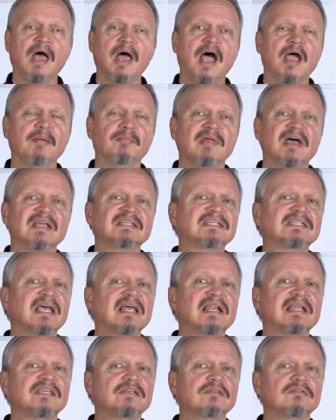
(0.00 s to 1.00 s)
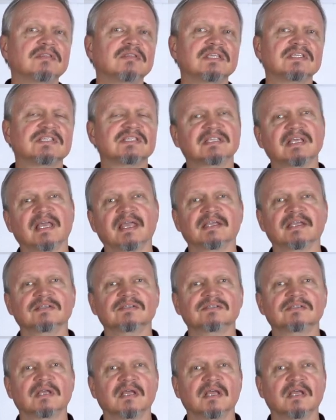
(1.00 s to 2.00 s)
I'm not telling you these
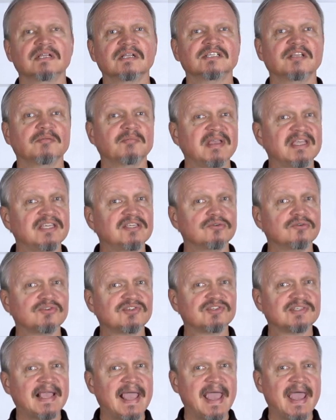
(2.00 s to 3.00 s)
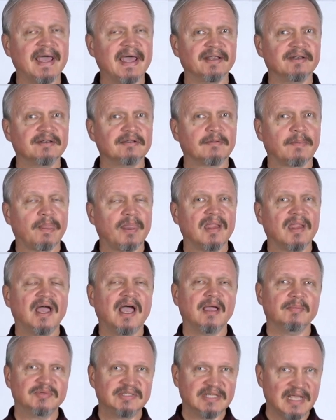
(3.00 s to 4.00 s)
things to make you sad.
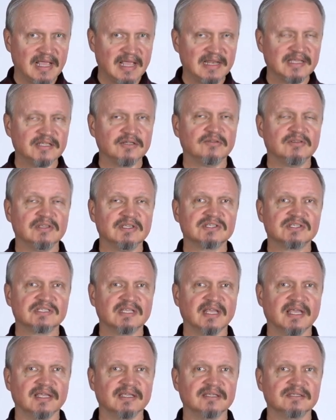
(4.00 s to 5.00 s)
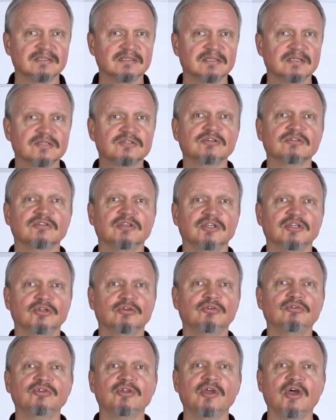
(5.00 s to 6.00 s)
I'm telling you these things so that
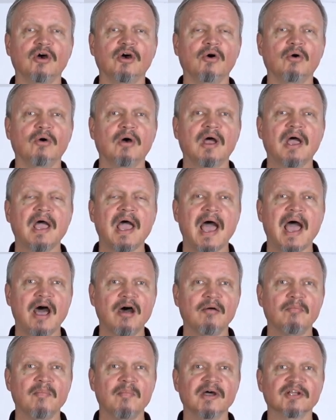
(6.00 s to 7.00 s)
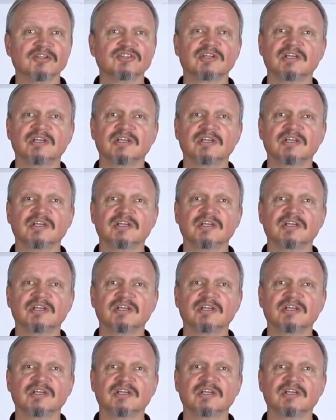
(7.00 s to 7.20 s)
you'll know how much